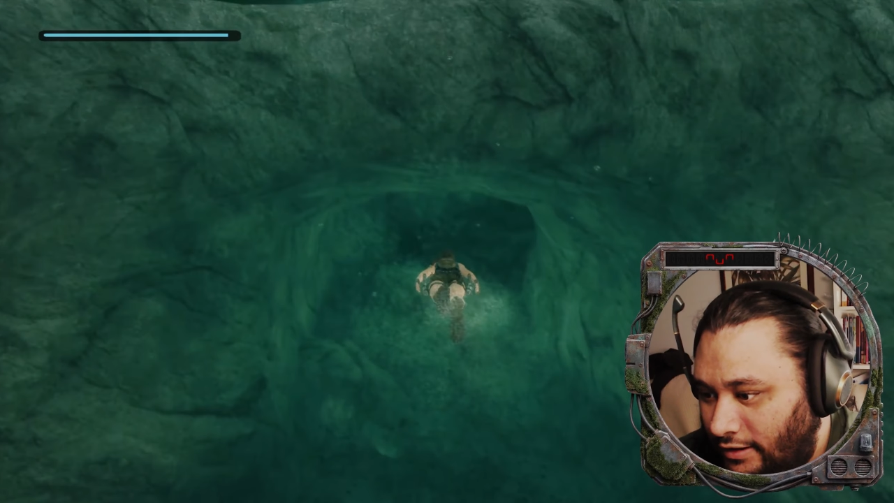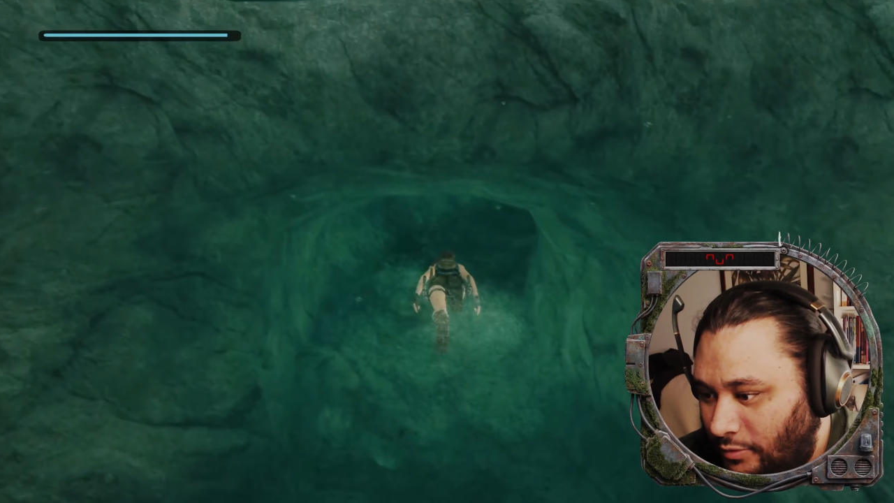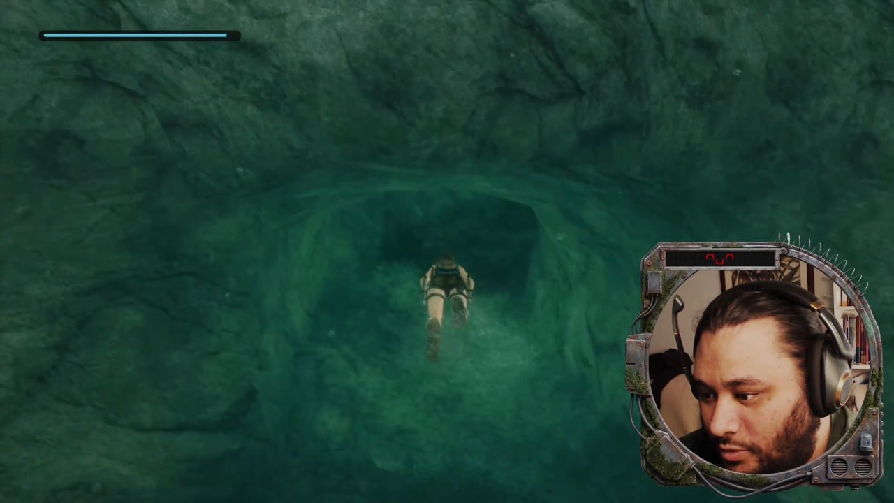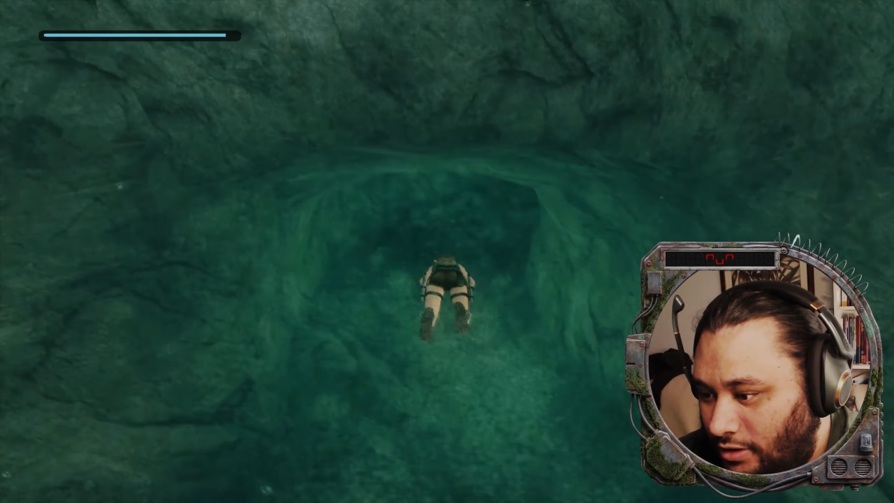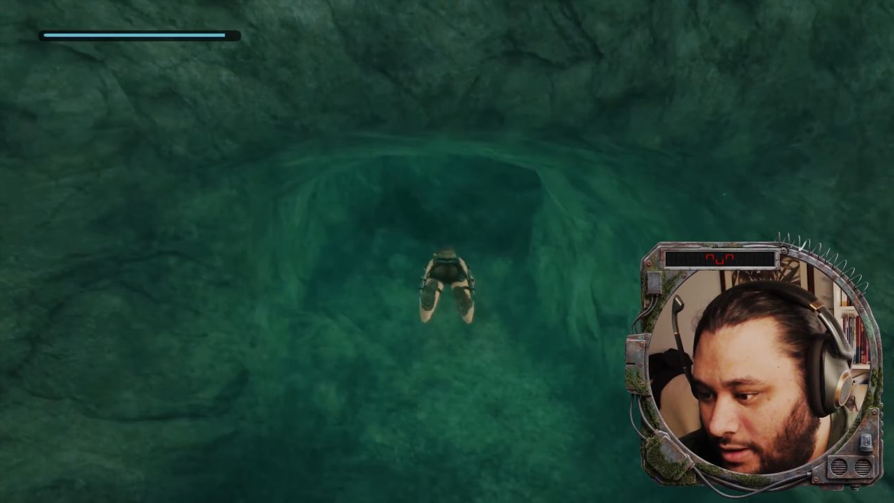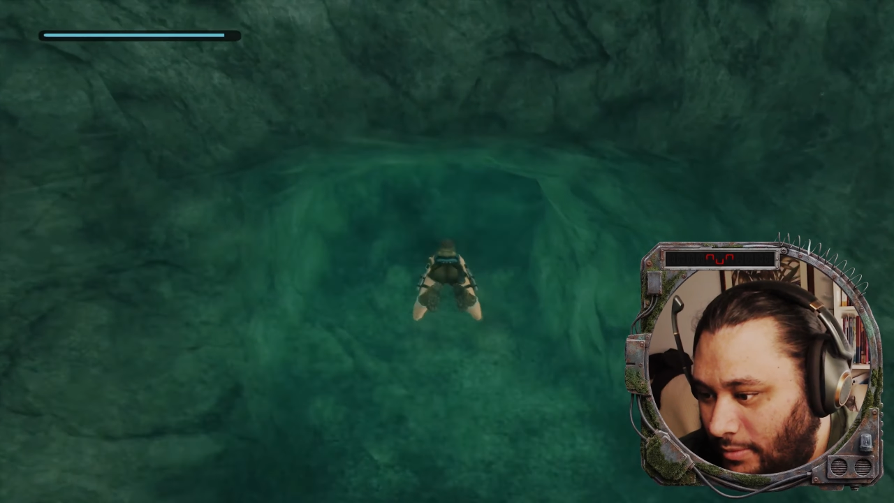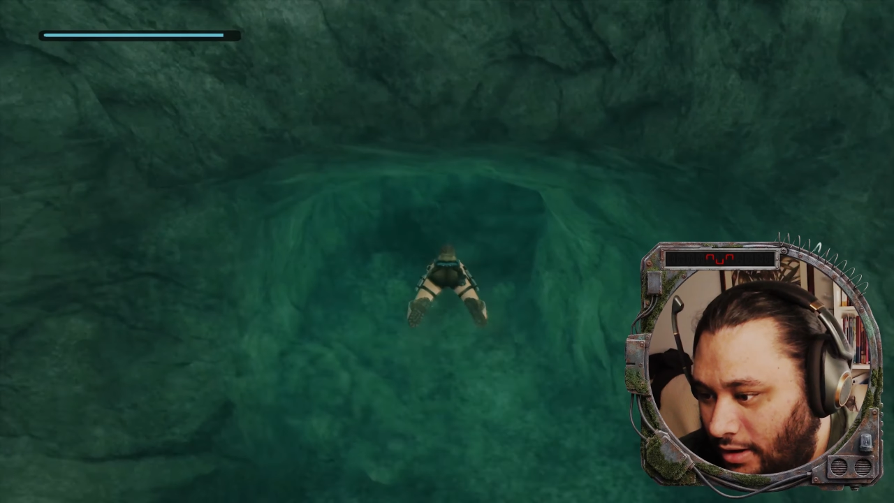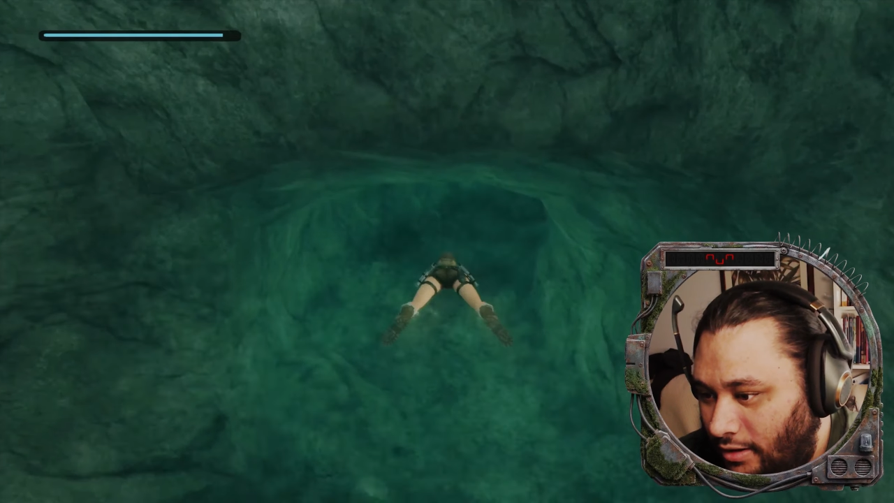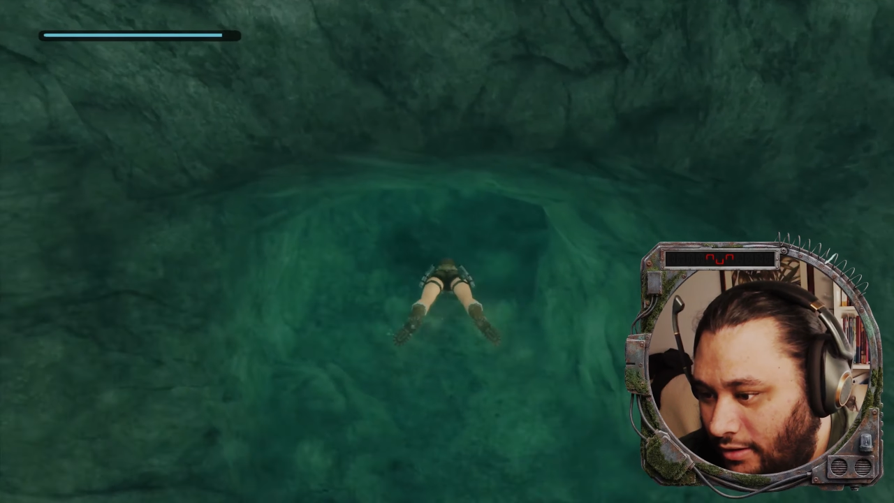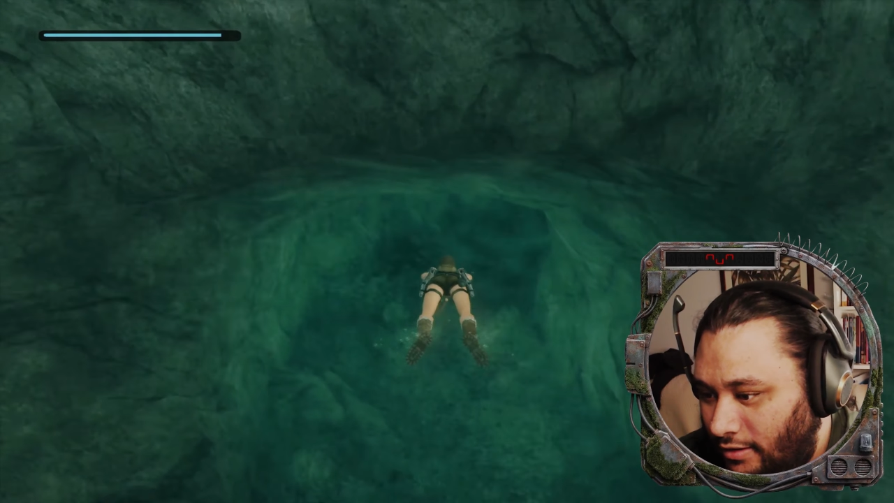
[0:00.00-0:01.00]
And we'll climb
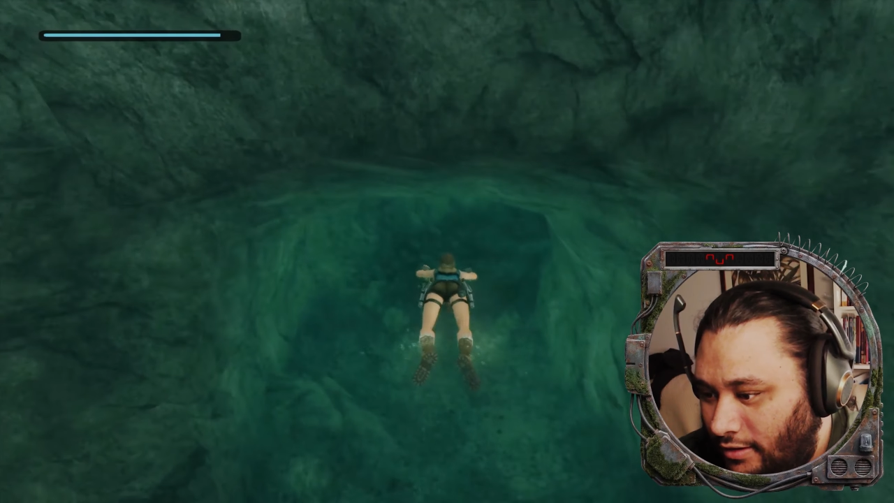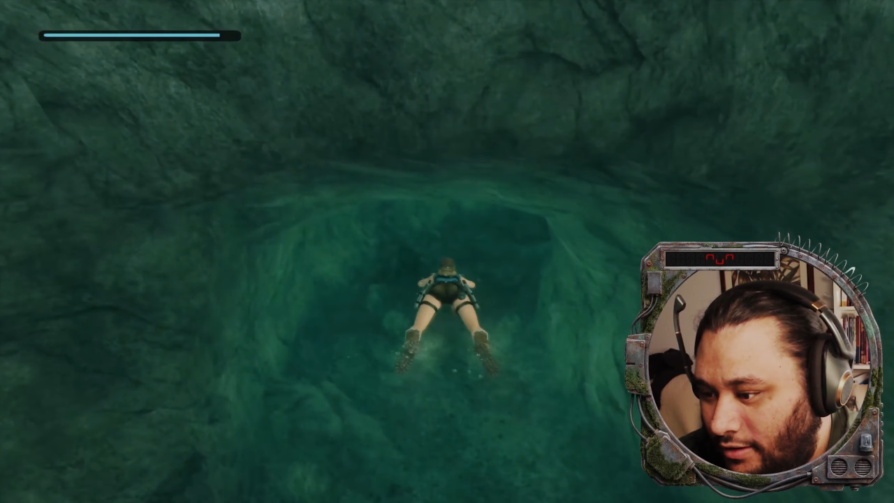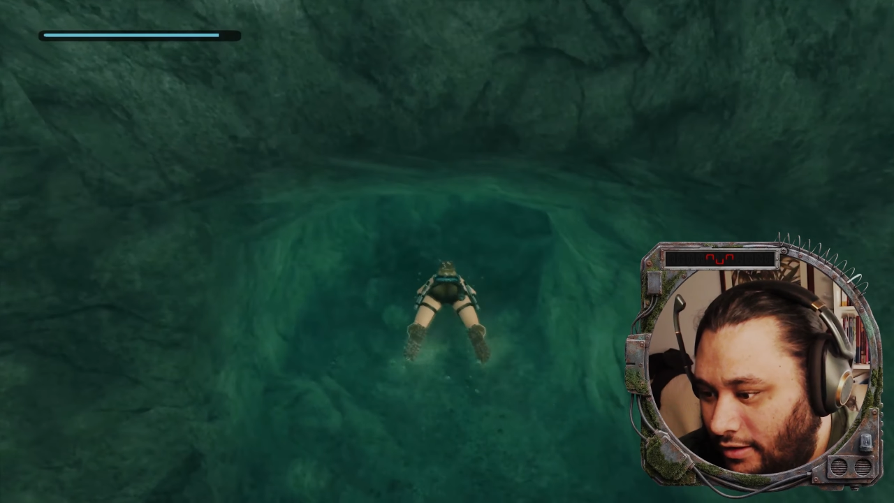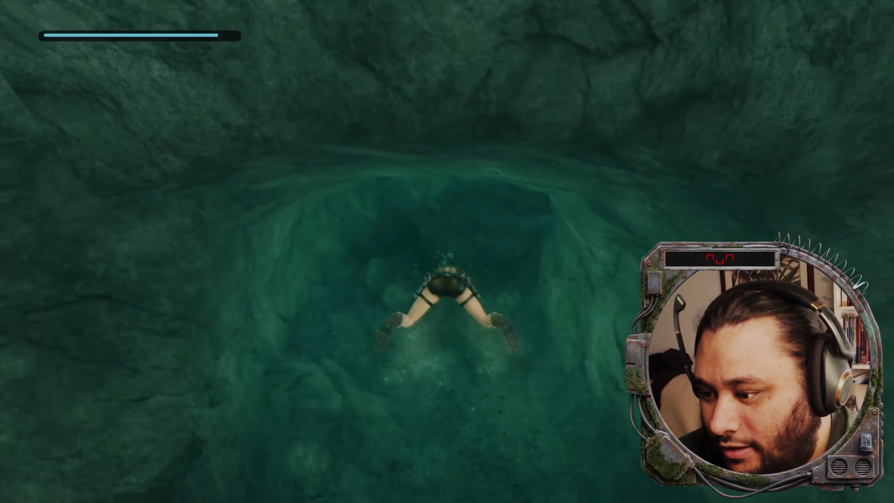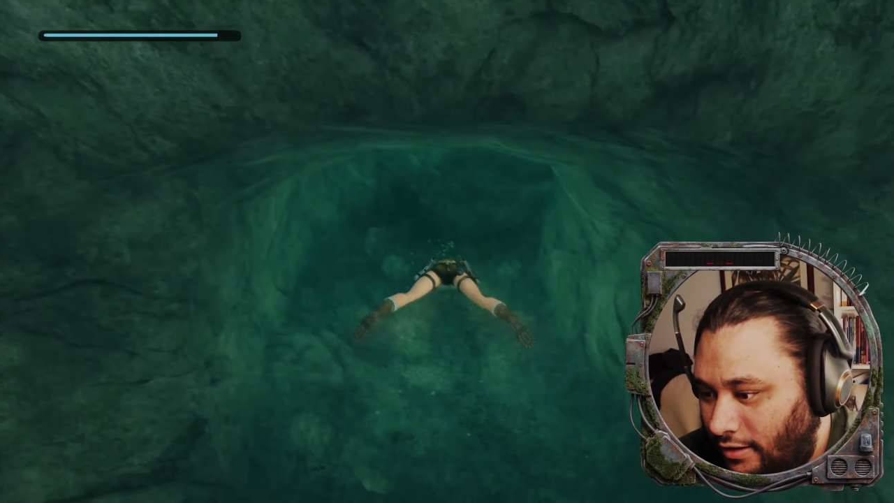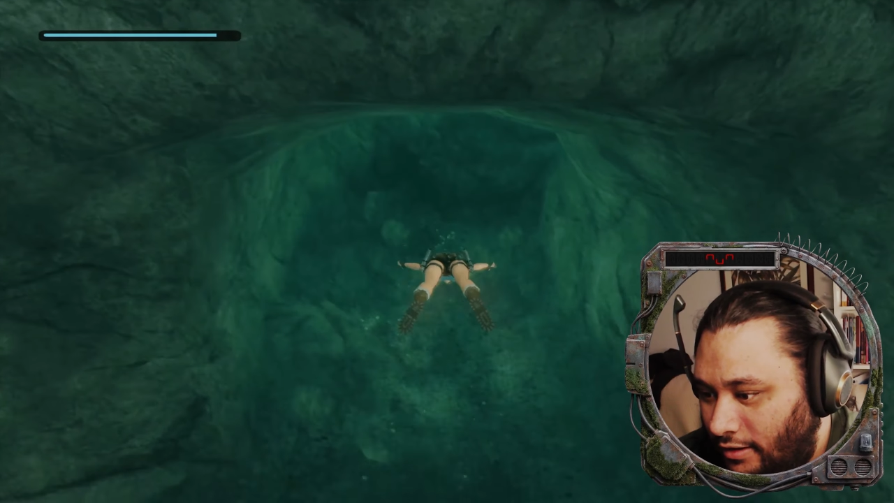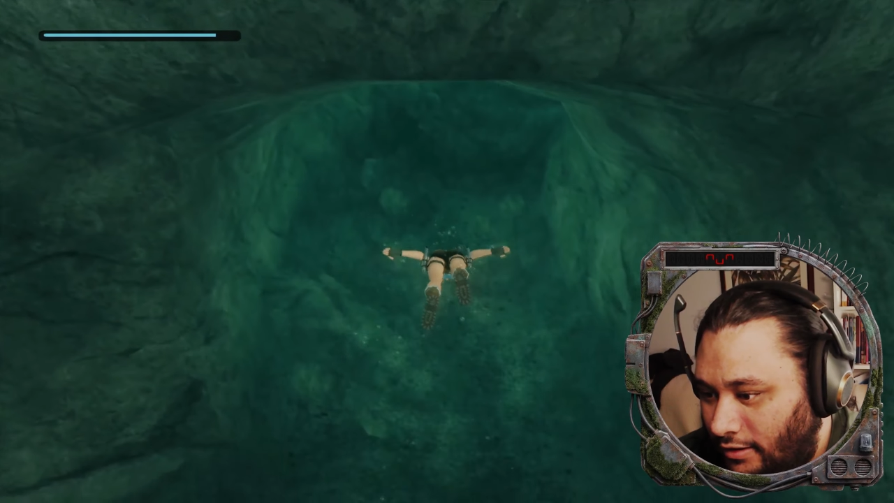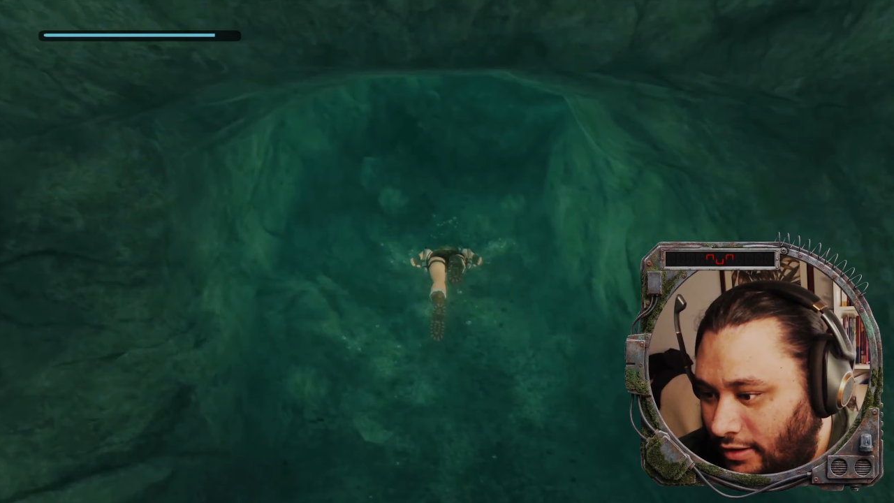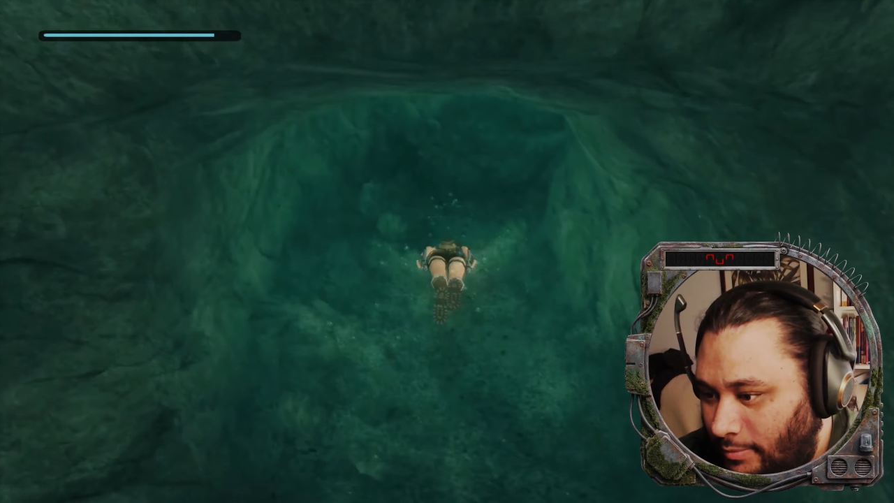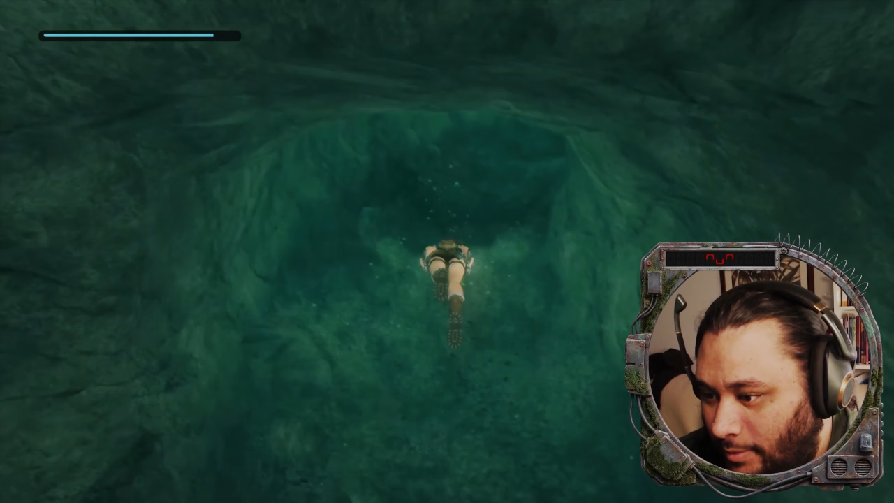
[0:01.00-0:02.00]

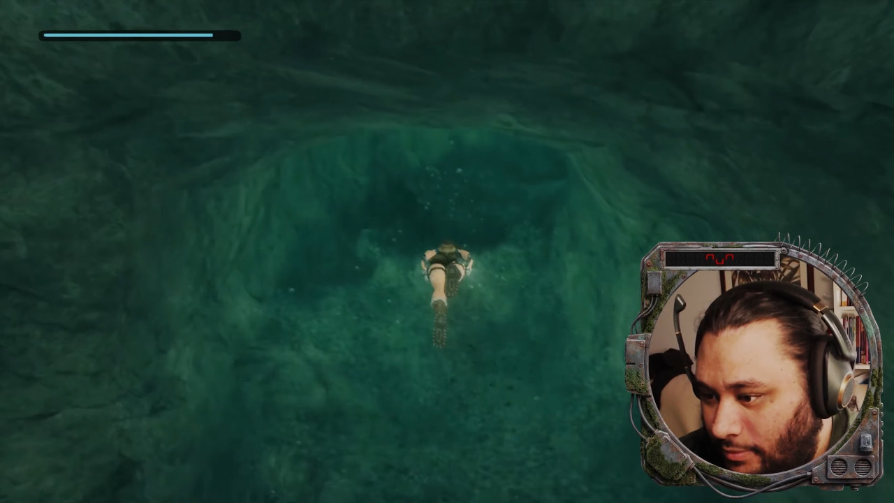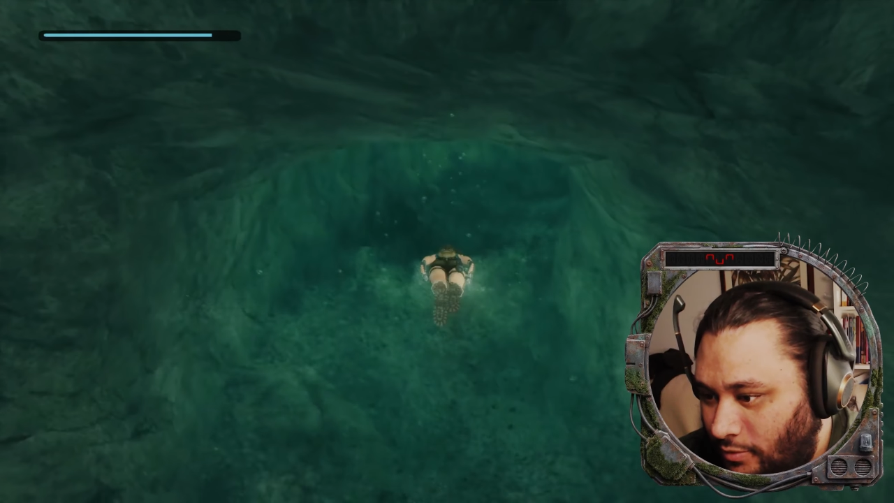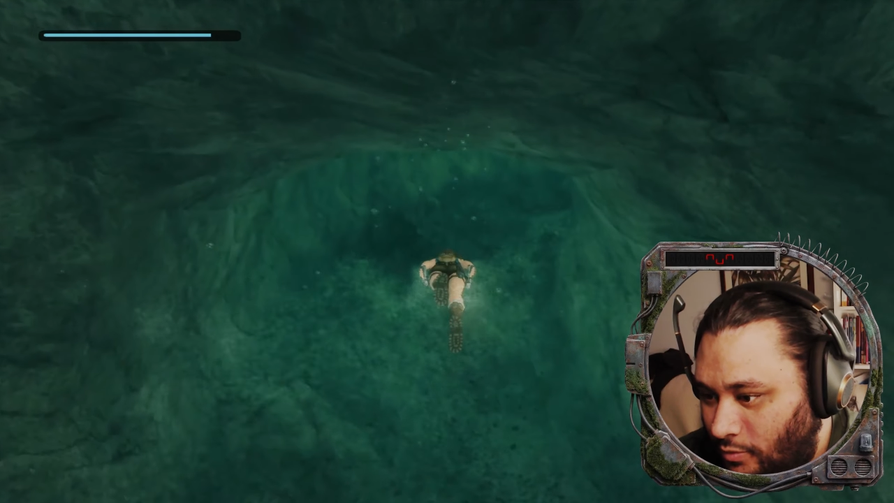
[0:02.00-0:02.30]
up